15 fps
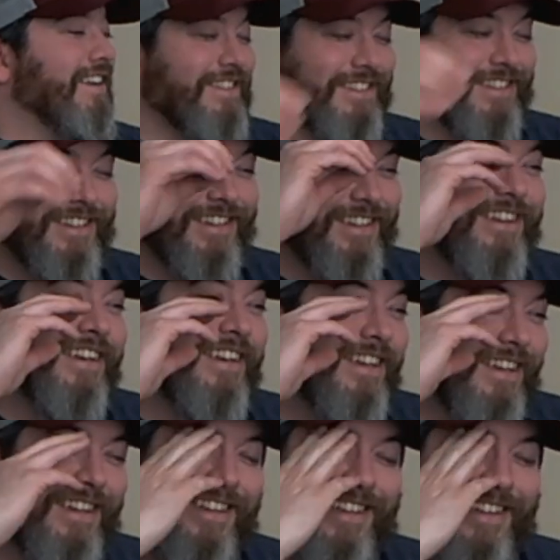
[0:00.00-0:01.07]

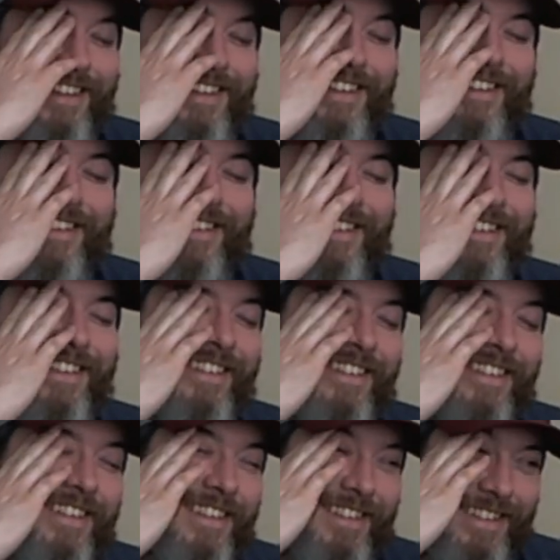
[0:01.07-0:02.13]

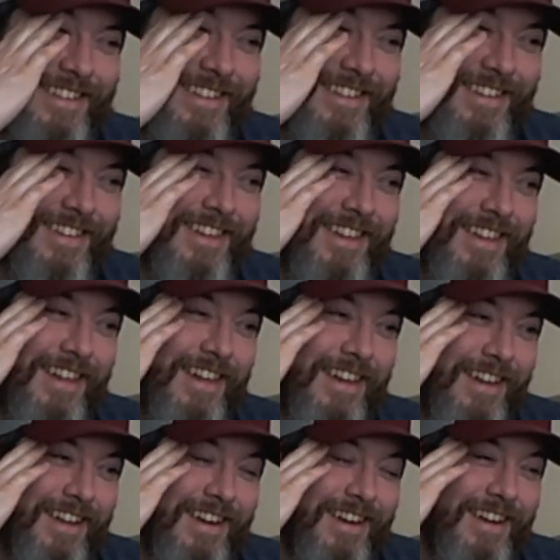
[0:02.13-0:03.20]

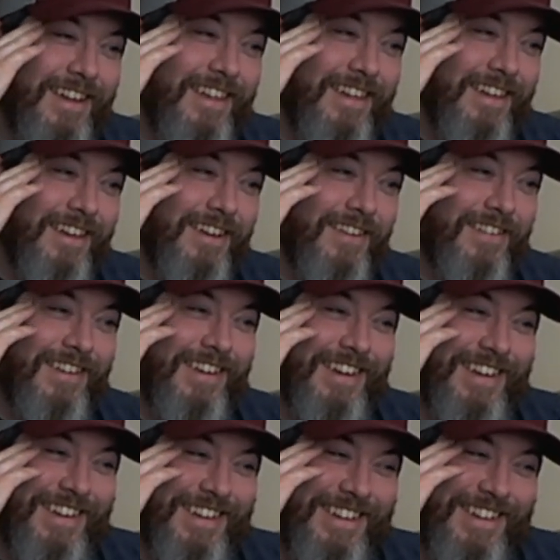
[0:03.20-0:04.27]

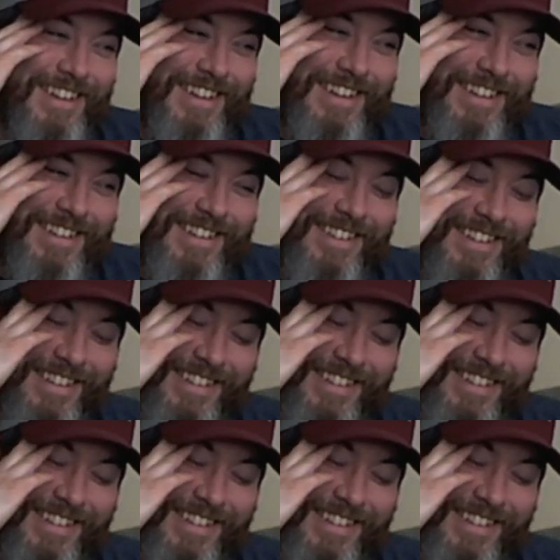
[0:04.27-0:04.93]
(silent)